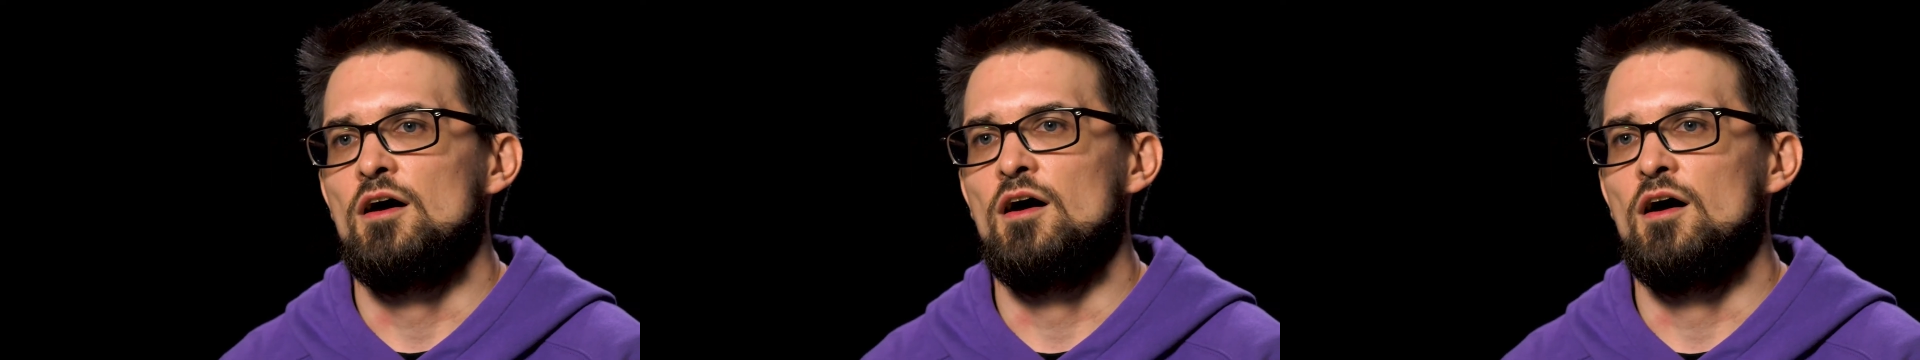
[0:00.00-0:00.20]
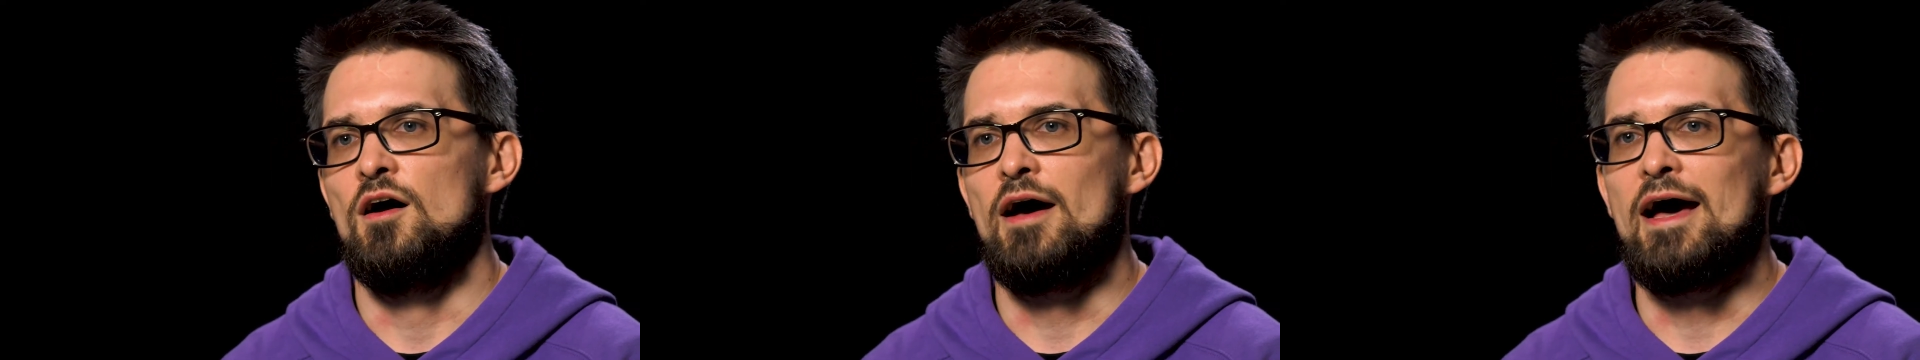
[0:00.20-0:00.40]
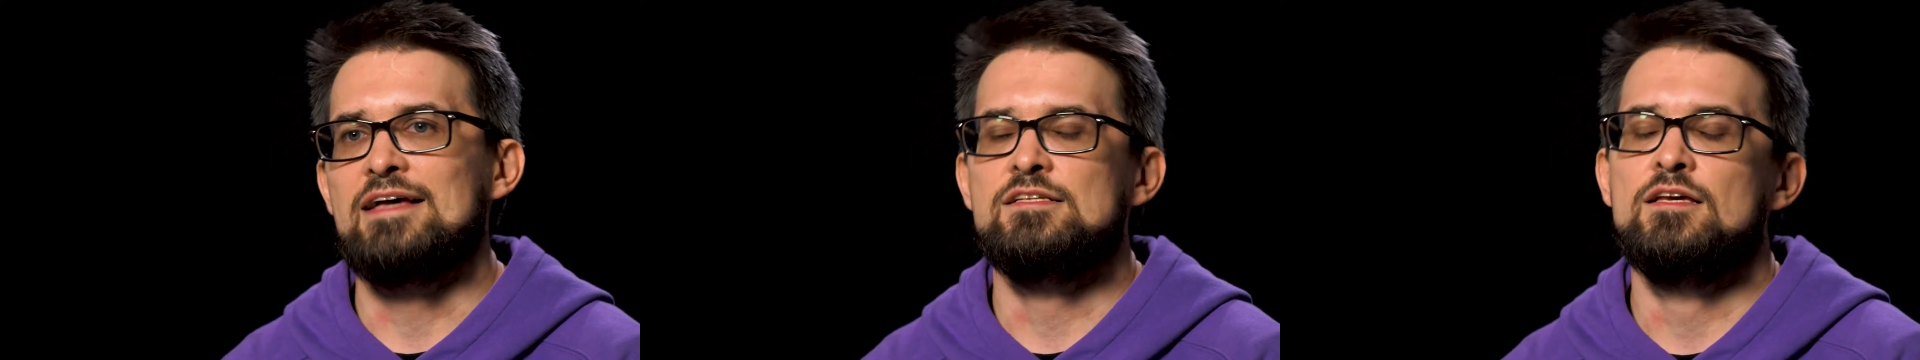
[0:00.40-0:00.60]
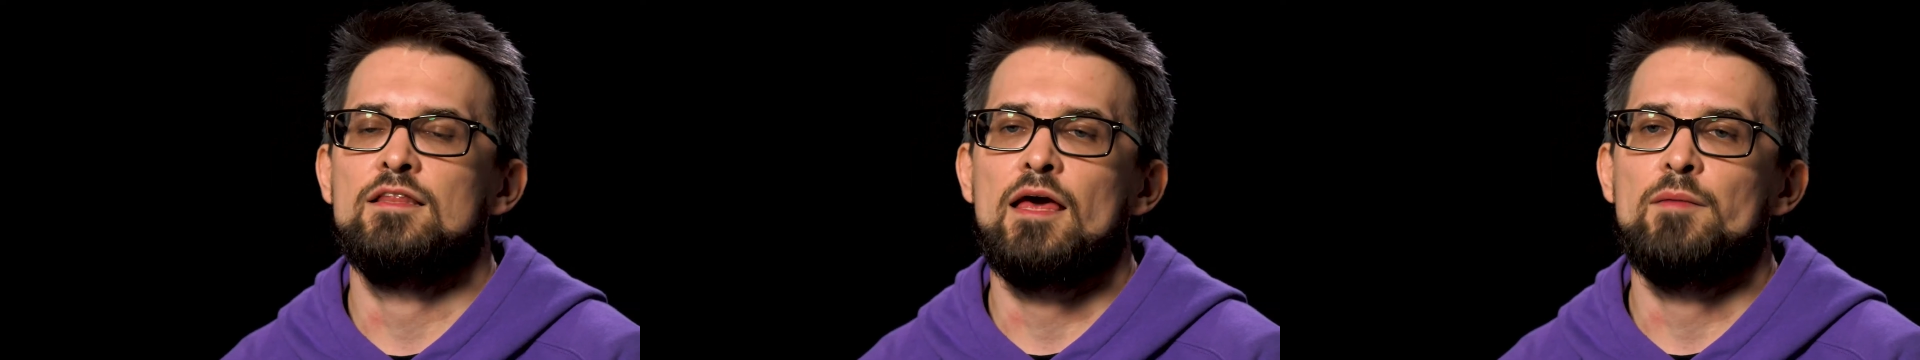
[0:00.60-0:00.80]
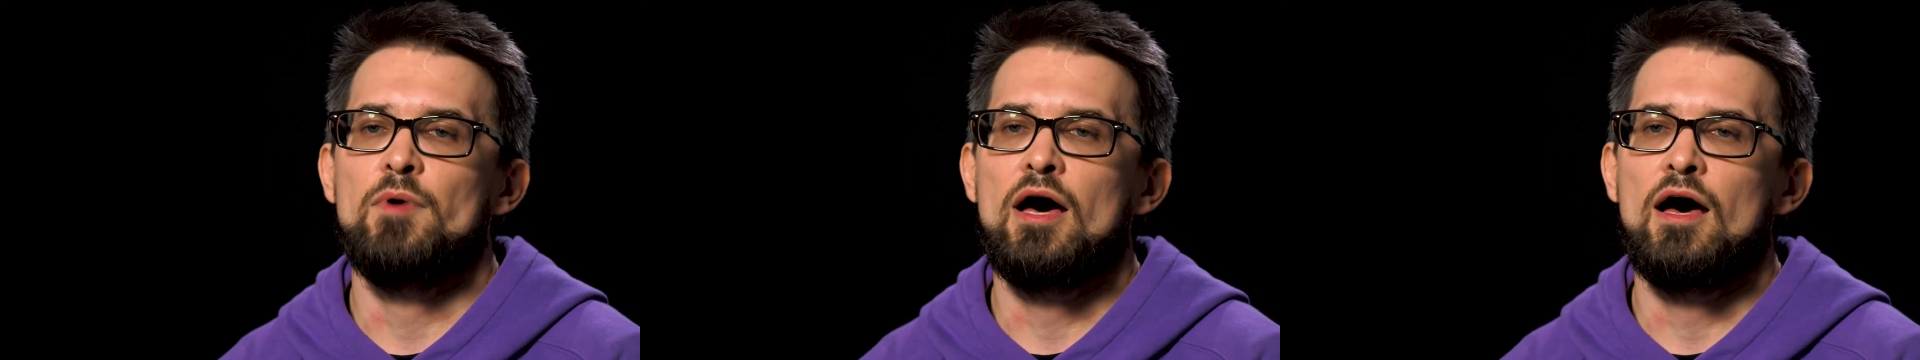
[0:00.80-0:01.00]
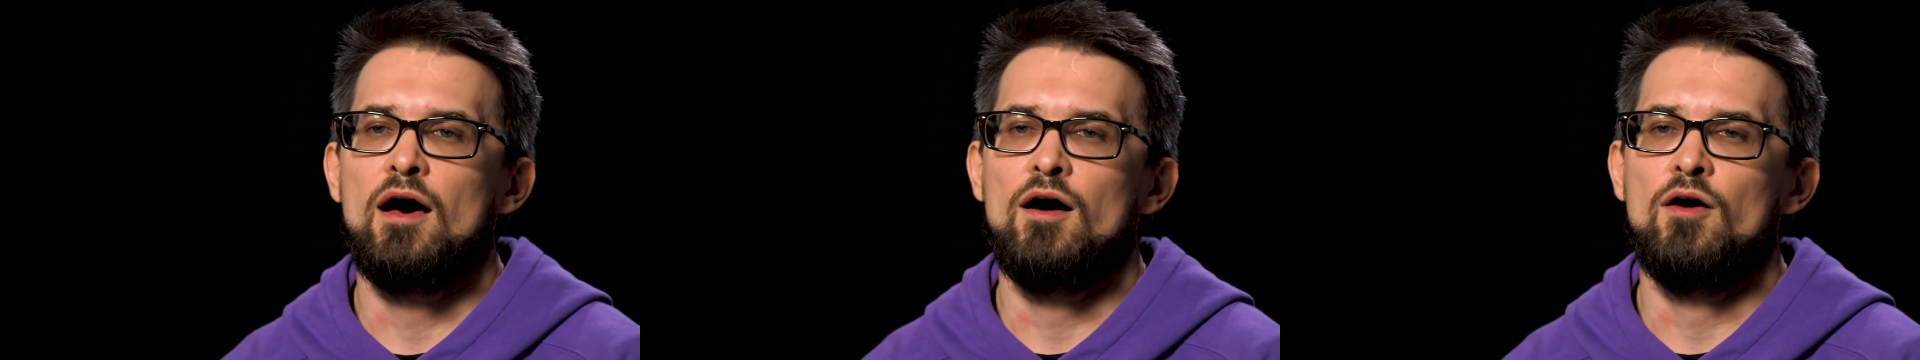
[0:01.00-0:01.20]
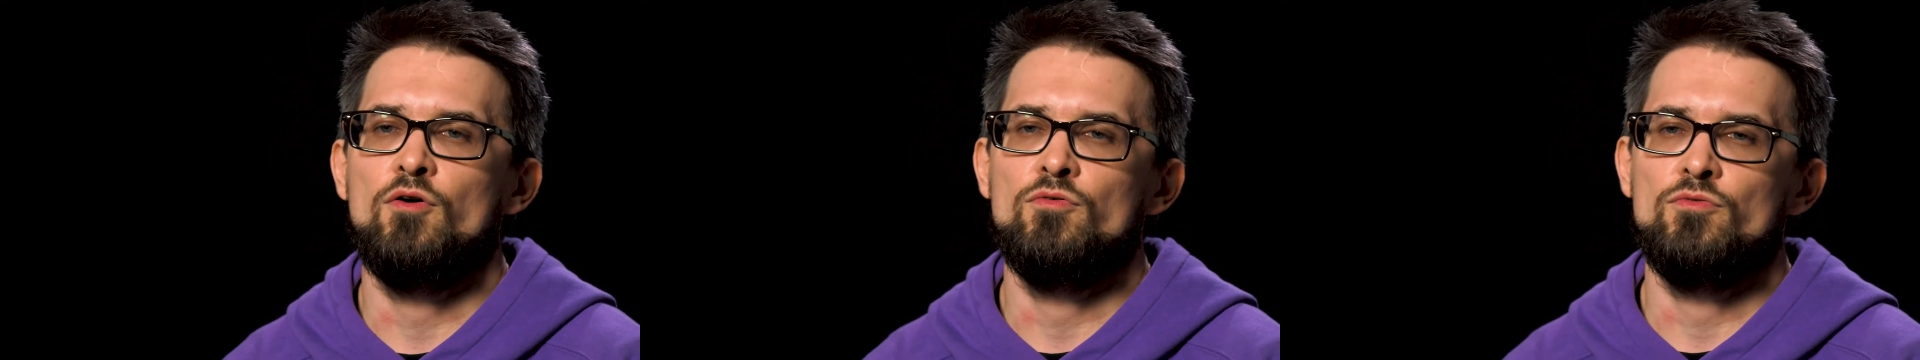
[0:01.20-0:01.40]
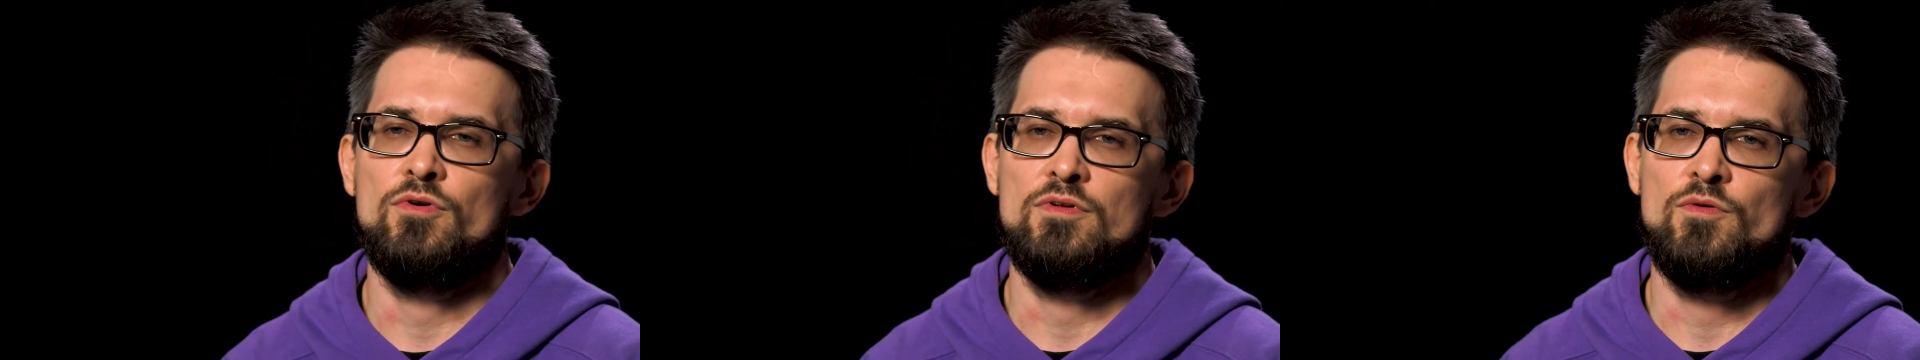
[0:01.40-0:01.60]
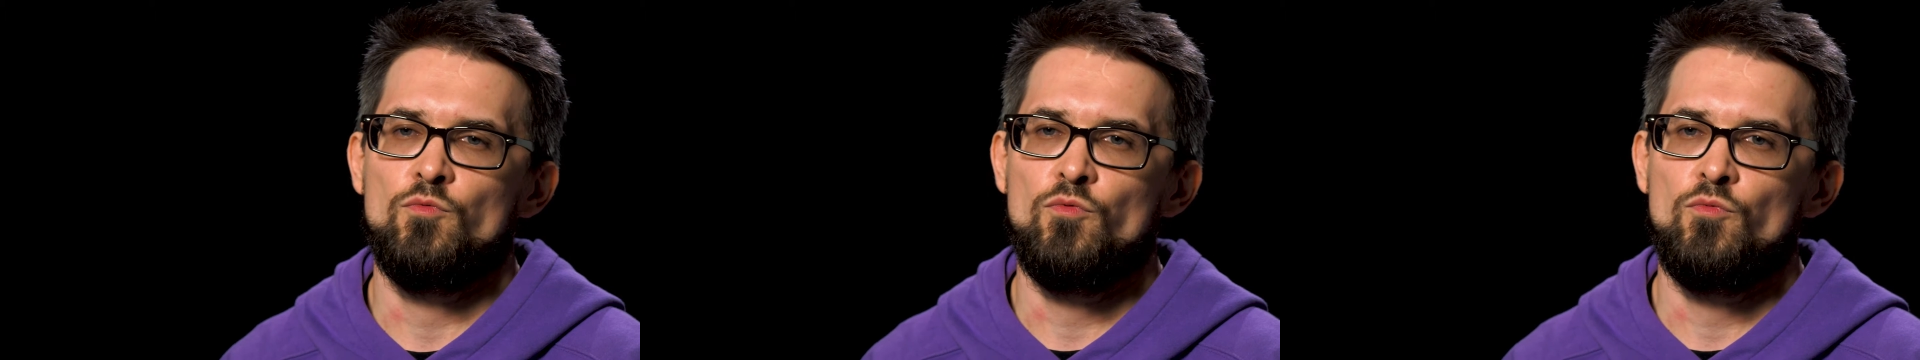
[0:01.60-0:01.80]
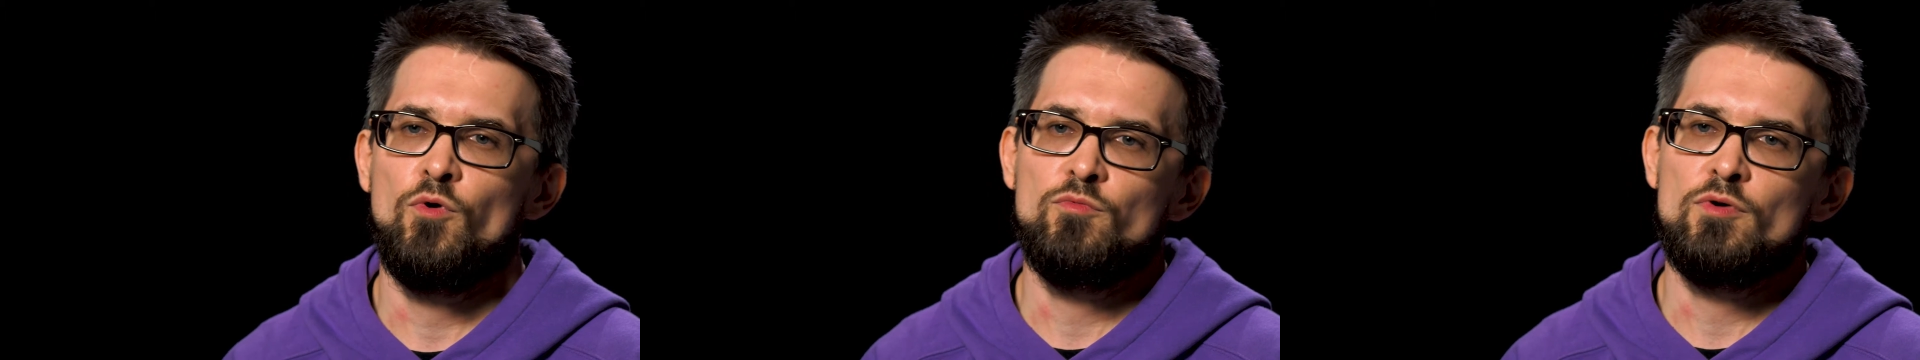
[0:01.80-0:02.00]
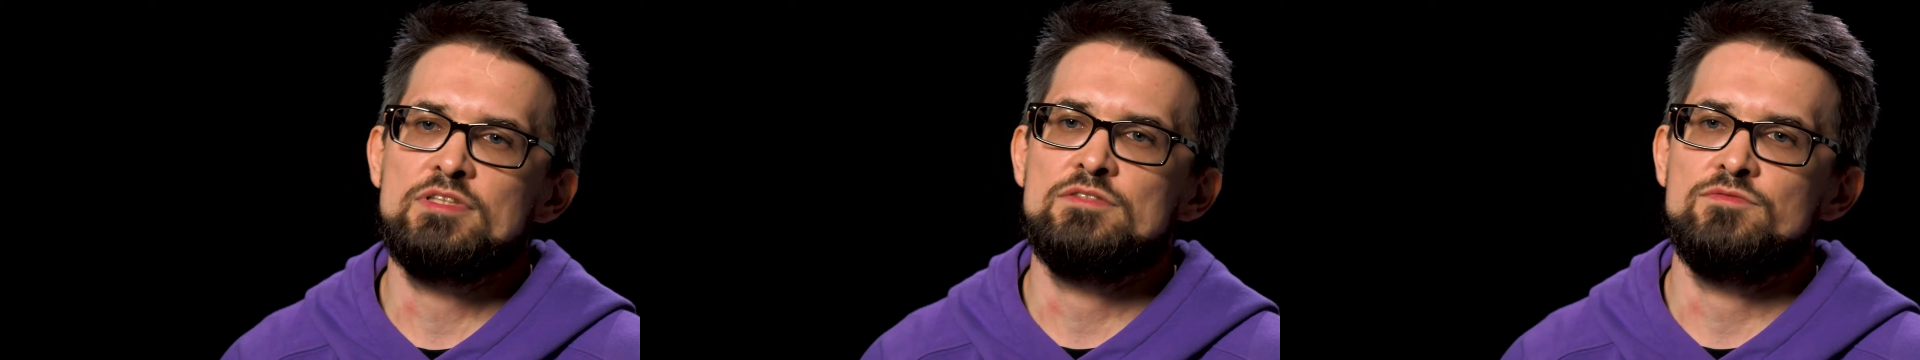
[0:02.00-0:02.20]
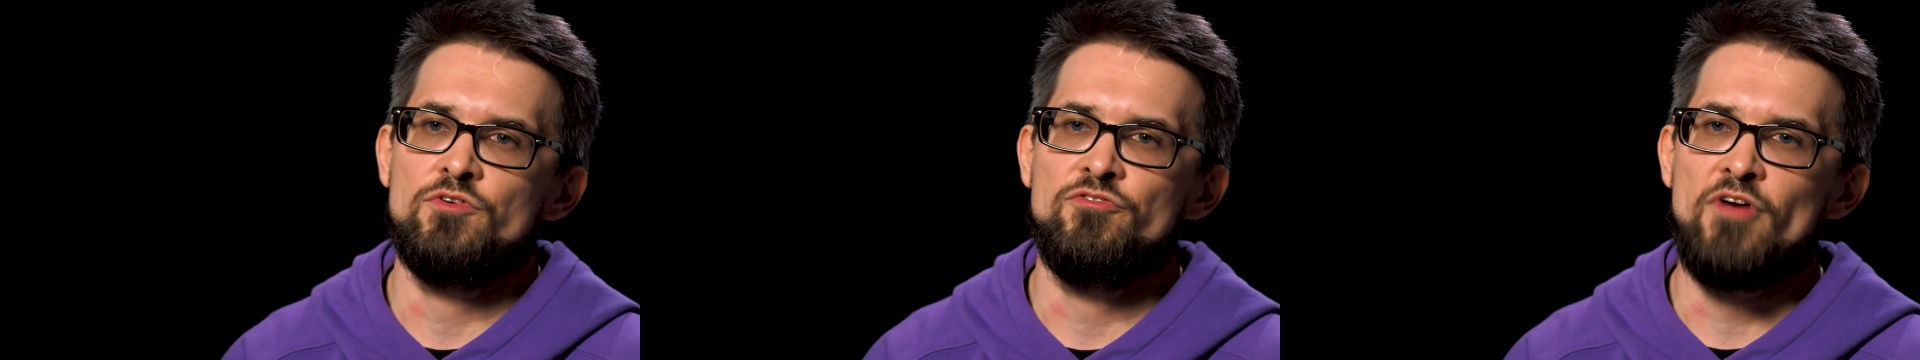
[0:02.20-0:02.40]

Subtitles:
asking them what